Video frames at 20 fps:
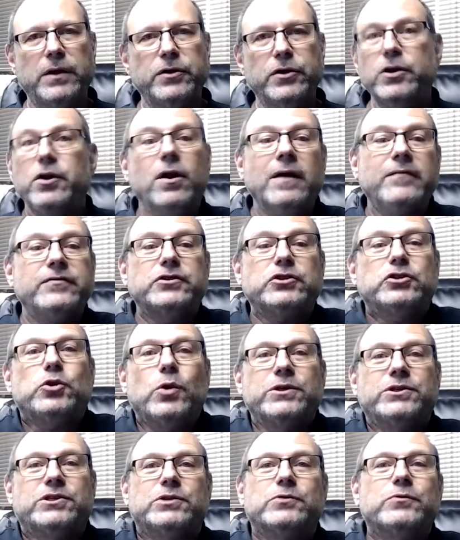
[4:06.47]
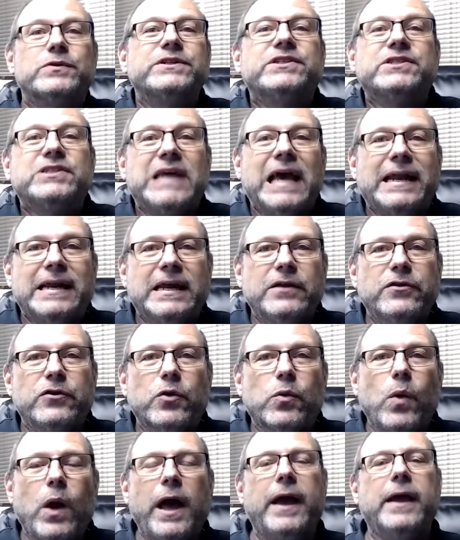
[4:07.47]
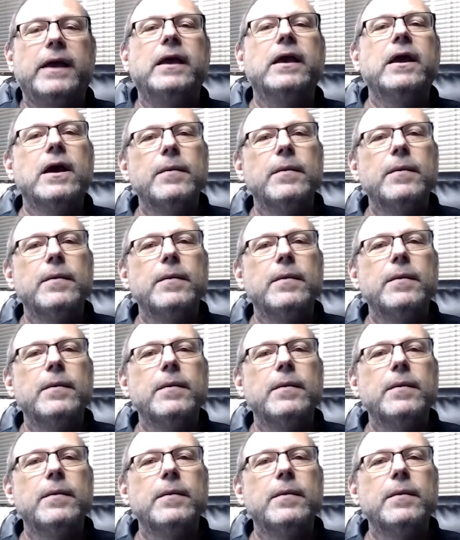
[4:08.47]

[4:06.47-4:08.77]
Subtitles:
You don't have a choice, it reset either way,